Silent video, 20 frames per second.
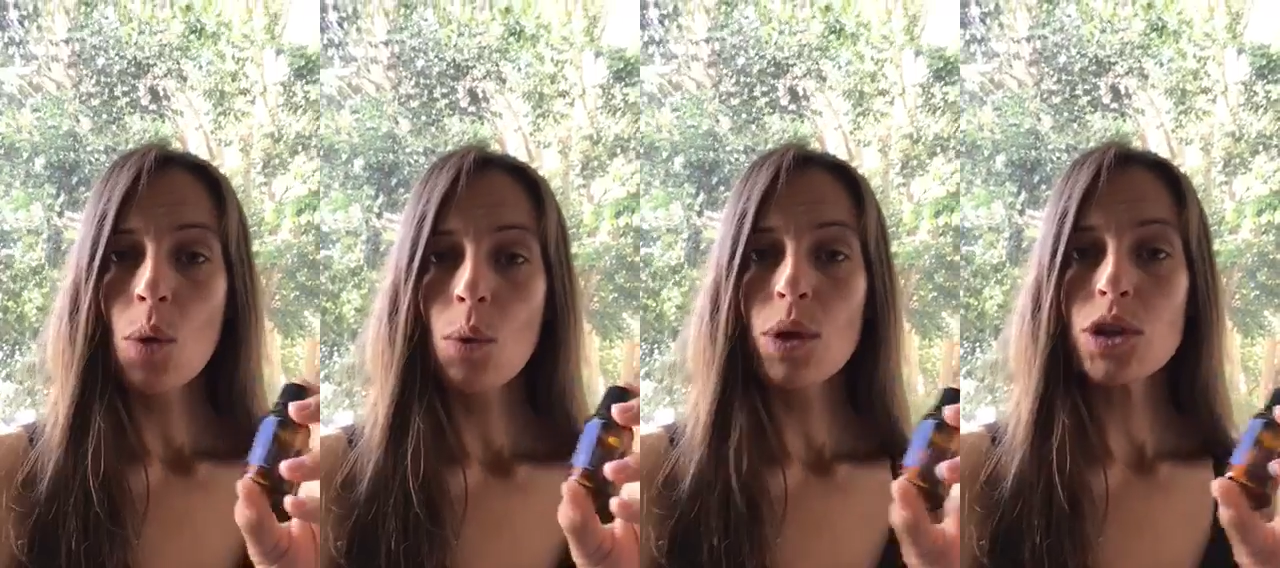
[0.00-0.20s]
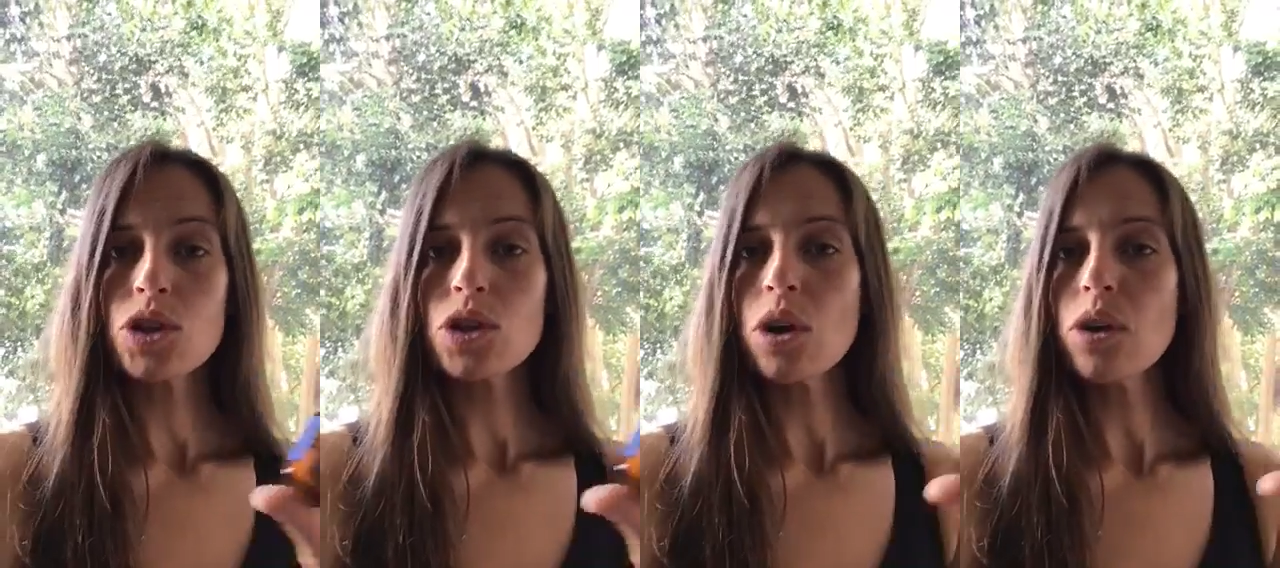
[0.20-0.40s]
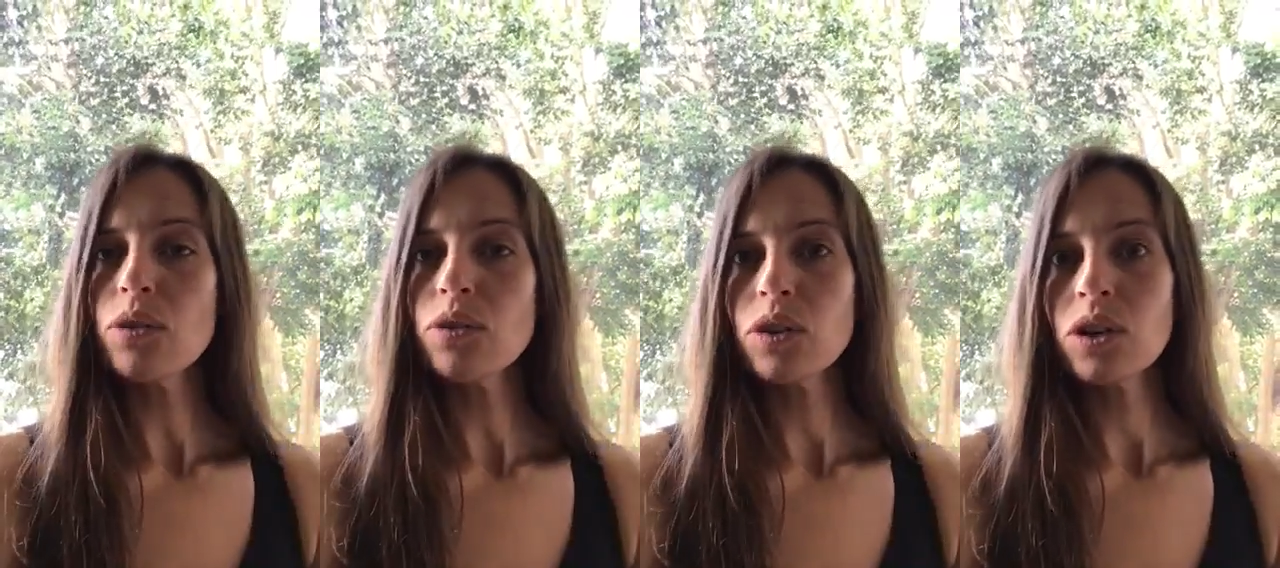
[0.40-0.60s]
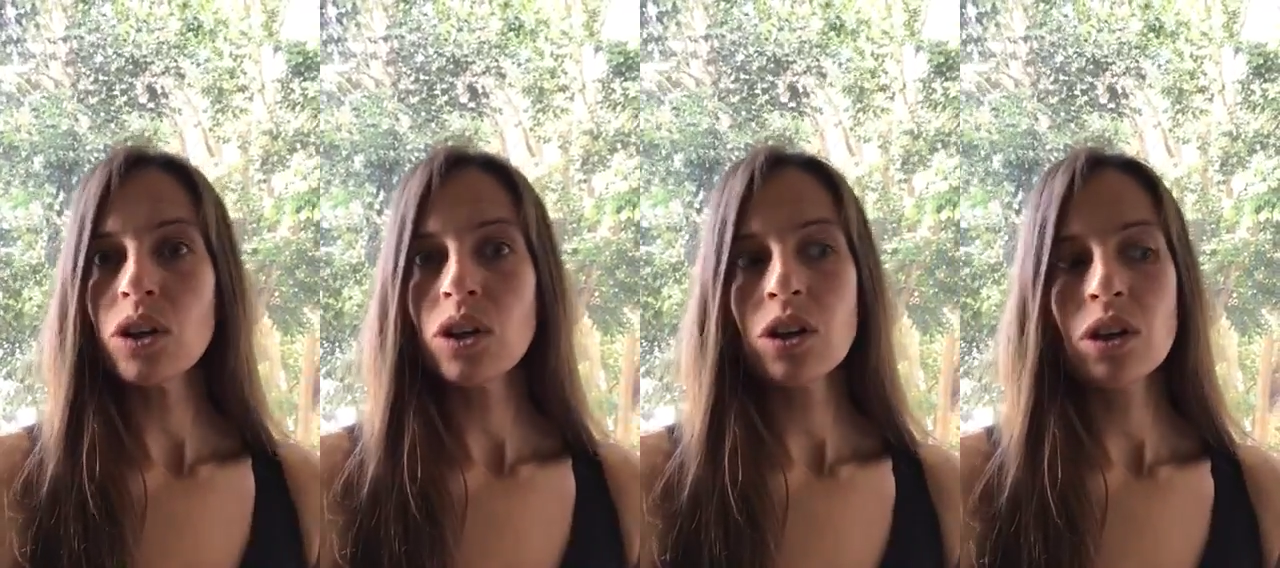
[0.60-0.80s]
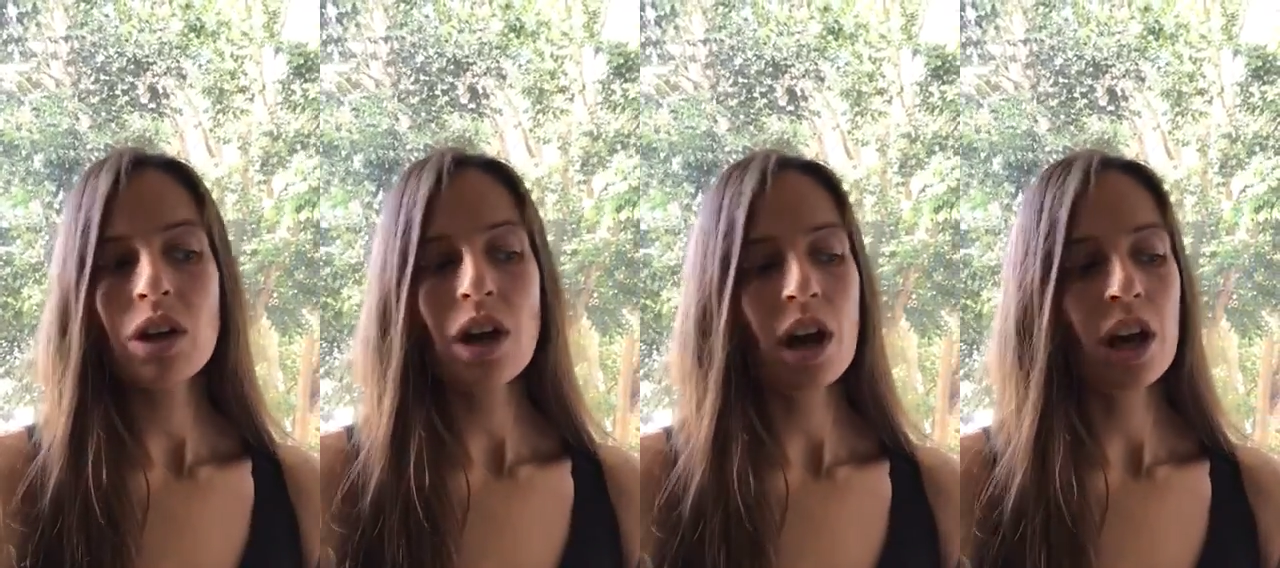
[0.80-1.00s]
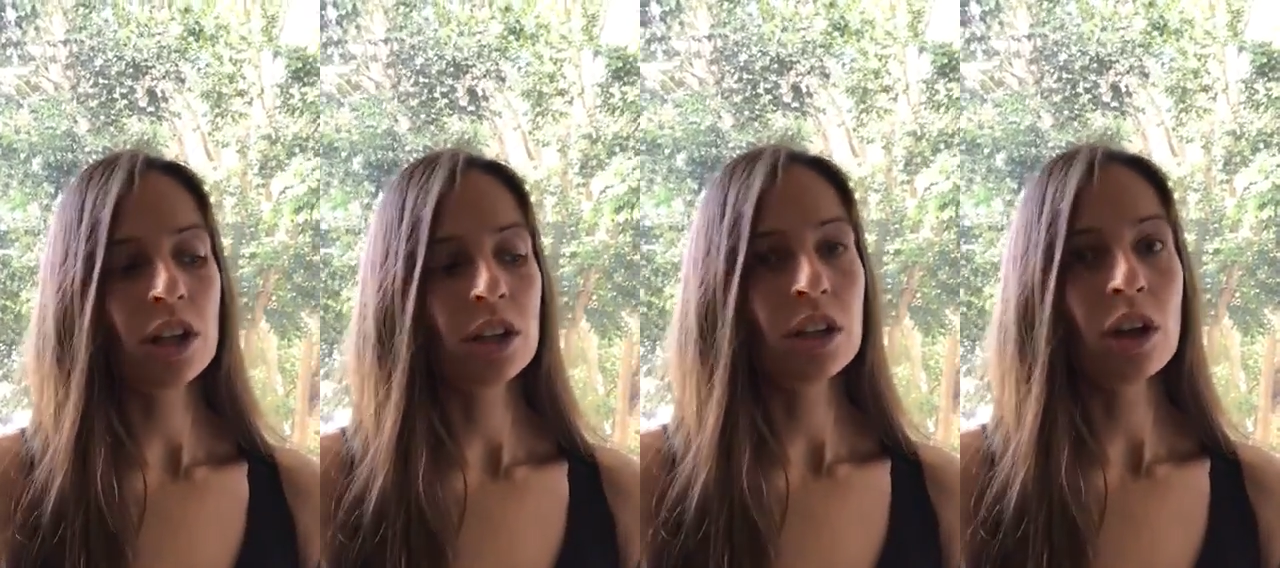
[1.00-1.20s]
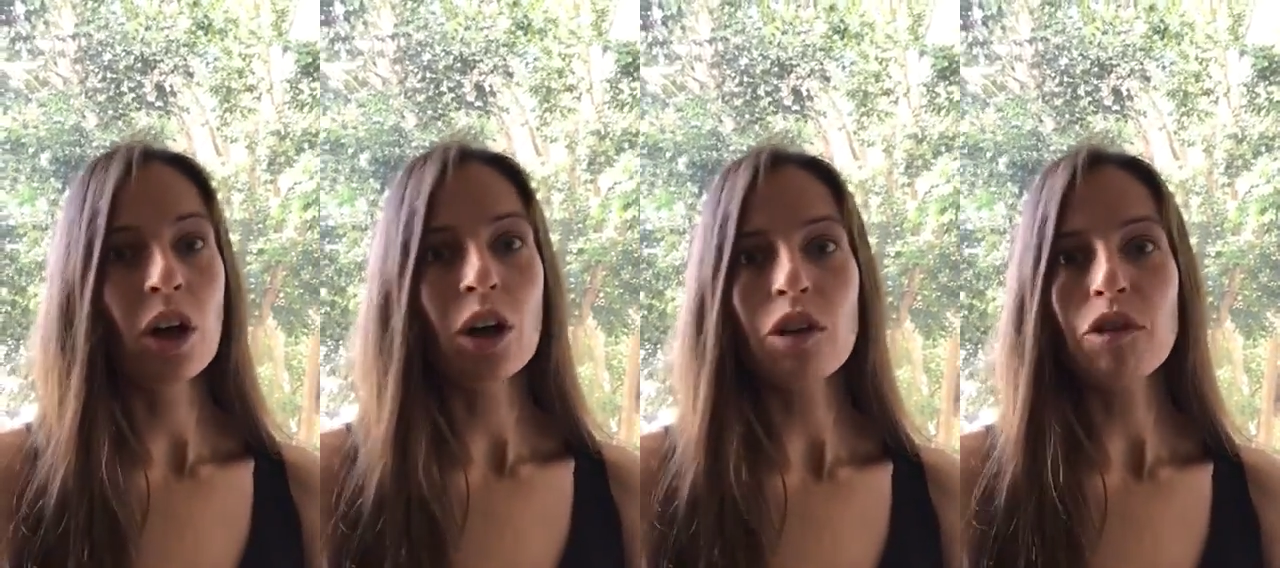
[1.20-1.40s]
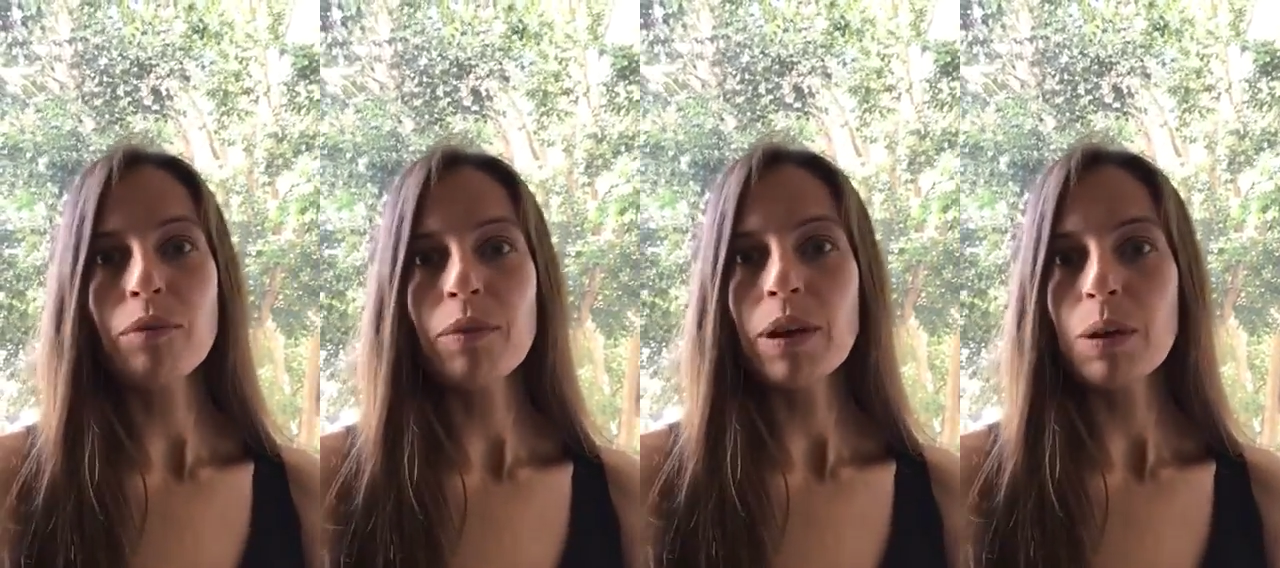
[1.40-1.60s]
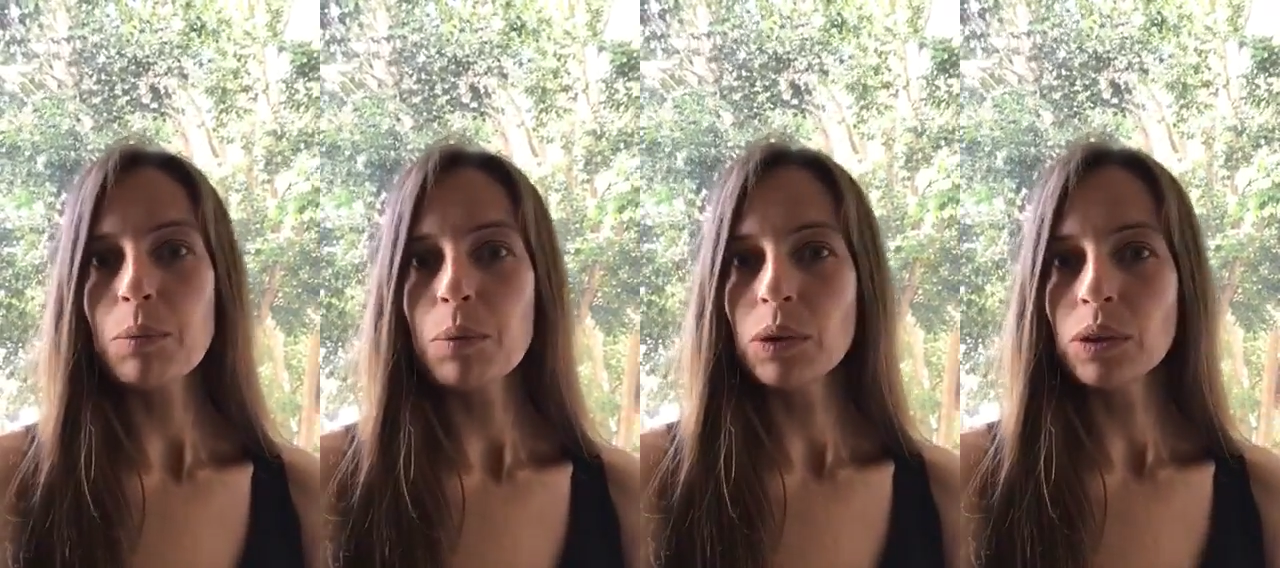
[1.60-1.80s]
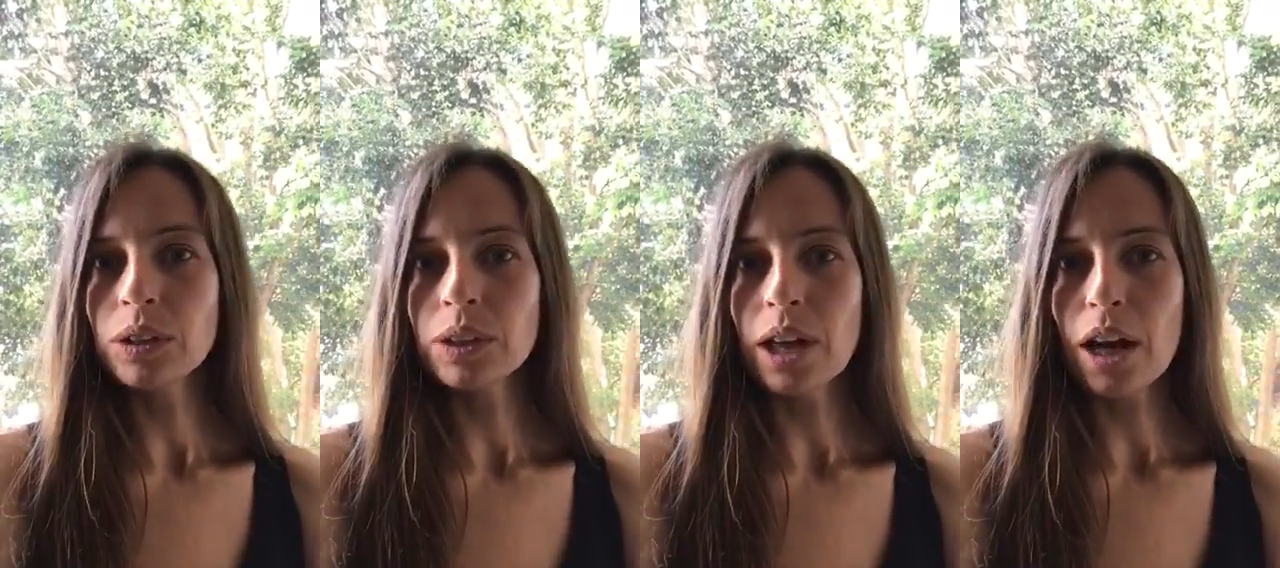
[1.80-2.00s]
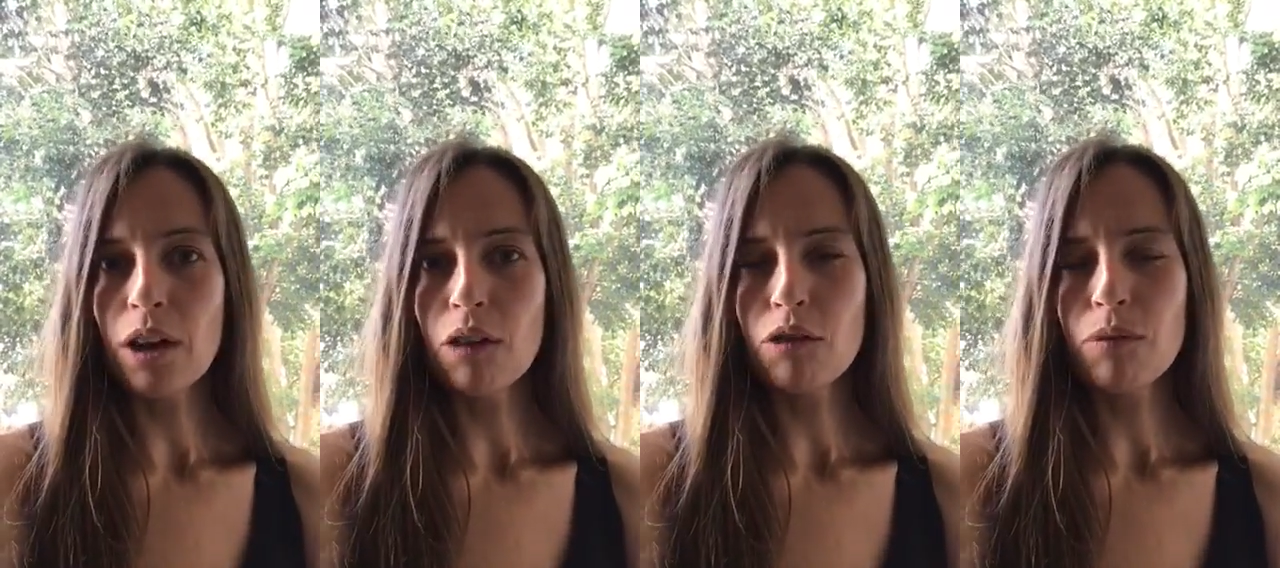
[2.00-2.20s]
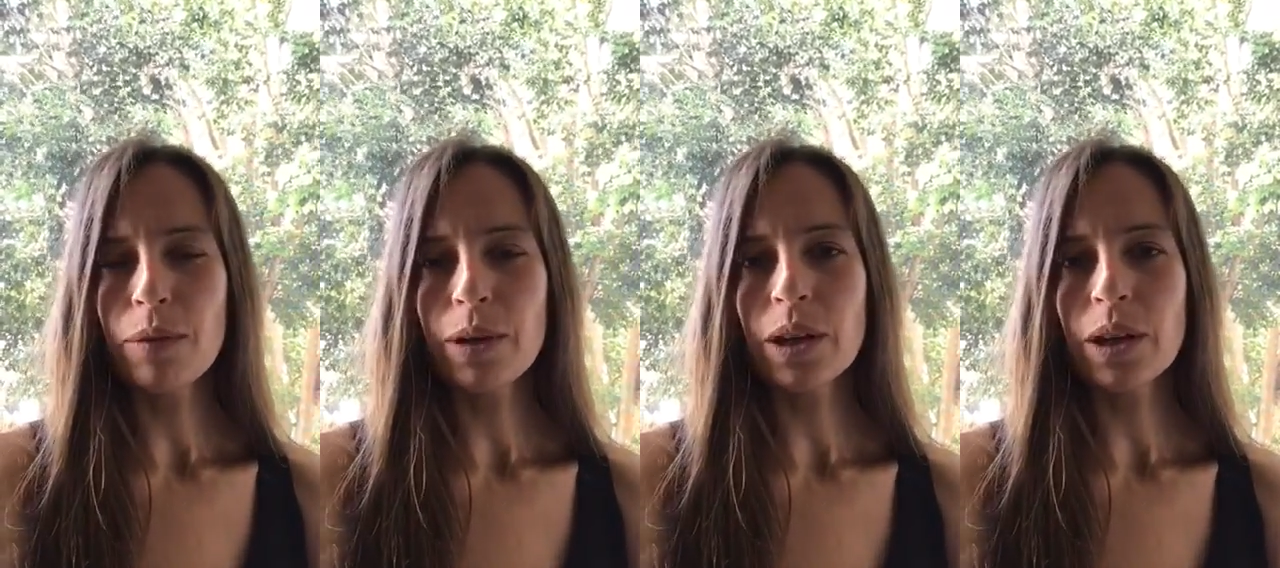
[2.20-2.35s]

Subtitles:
which often a lot of people love